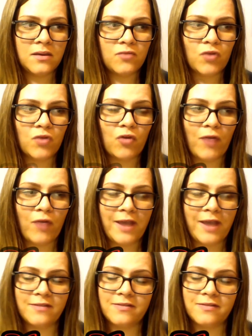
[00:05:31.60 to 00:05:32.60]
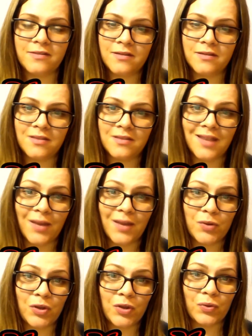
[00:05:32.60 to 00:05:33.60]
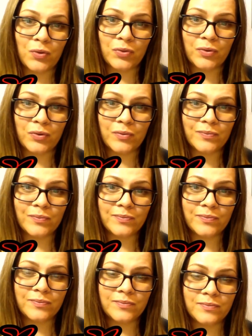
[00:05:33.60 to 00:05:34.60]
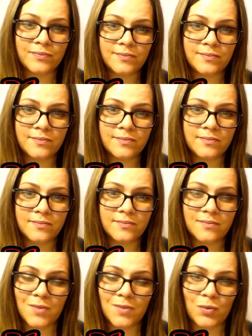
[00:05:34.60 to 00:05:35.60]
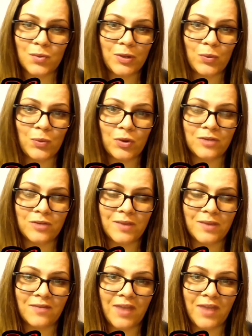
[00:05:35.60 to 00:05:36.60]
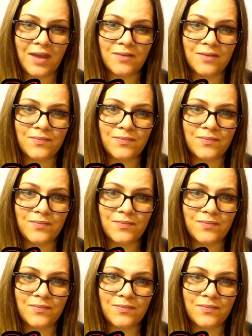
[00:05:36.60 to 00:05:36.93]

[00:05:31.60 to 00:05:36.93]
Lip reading: regrets that I would go through. Nobody warned me of that.